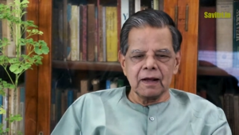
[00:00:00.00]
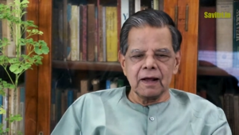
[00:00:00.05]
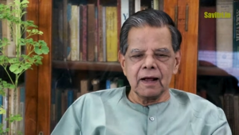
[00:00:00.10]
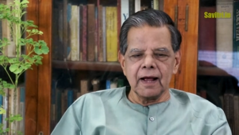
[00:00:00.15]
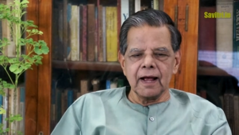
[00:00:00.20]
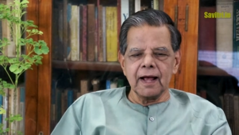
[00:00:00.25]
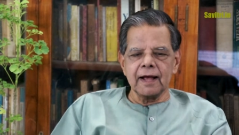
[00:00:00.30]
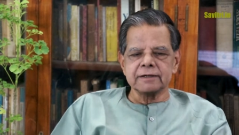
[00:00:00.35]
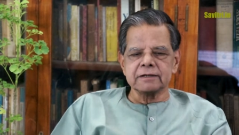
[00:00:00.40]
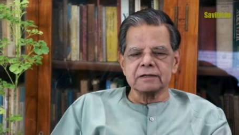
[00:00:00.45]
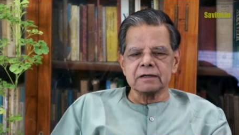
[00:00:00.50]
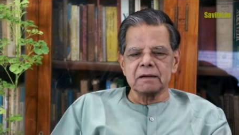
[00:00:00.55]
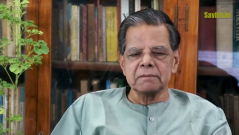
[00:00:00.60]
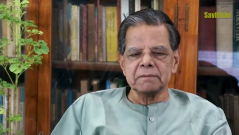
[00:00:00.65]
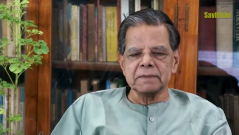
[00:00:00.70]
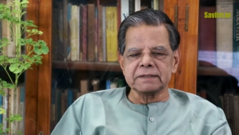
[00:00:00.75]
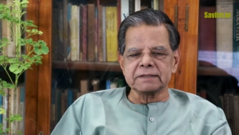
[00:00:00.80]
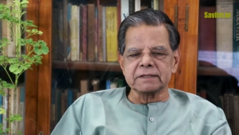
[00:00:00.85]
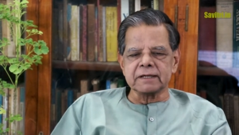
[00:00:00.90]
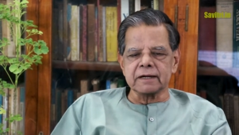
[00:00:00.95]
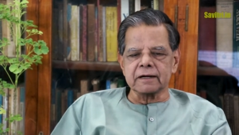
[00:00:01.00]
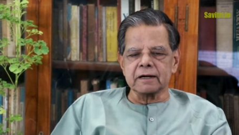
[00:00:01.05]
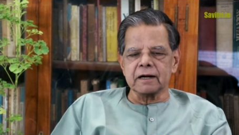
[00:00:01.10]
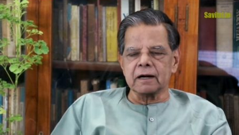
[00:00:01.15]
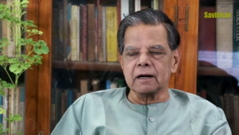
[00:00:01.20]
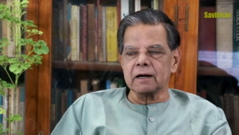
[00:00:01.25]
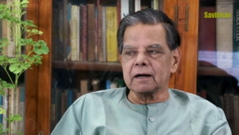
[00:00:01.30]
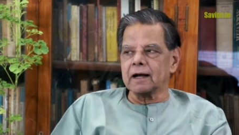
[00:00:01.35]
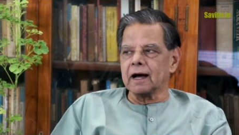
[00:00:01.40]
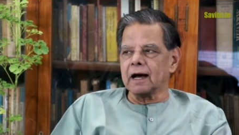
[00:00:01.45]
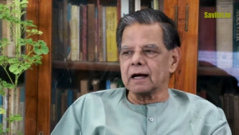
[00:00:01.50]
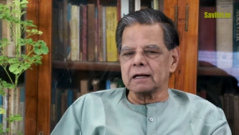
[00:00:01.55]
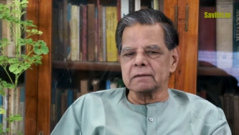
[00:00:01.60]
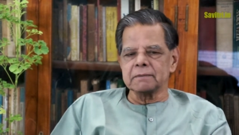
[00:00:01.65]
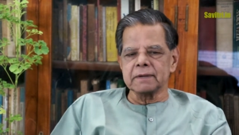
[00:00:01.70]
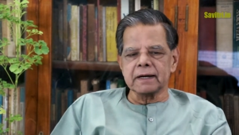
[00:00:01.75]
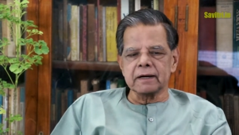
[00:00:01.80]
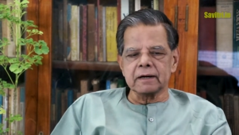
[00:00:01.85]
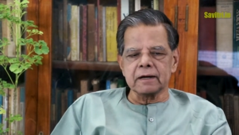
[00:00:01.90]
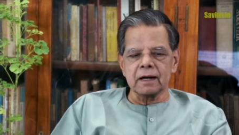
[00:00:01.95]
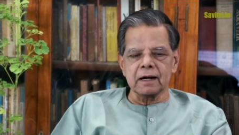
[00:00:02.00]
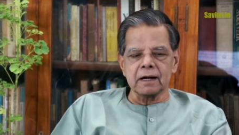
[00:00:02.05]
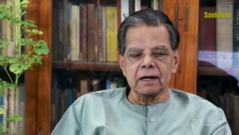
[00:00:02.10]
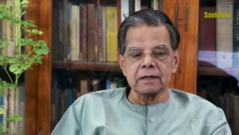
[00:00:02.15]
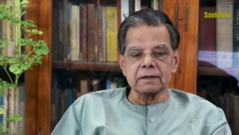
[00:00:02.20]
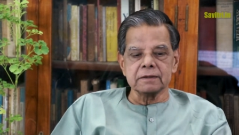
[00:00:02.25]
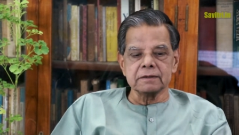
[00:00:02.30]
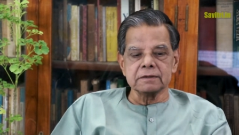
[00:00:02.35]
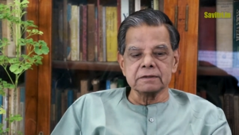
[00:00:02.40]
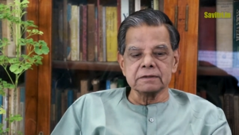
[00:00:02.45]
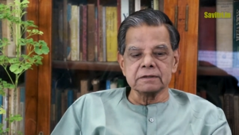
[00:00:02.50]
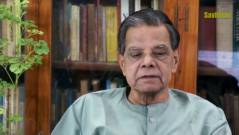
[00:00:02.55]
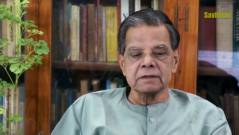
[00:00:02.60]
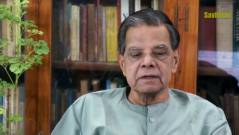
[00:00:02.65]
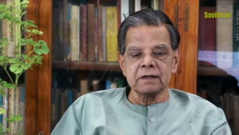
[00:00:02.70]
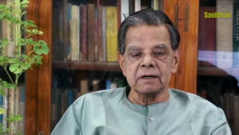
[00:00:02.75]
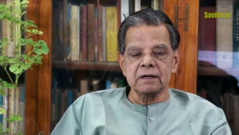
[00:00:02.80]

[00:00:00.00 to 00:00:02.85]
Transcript: As in a mystic and dynamic dance,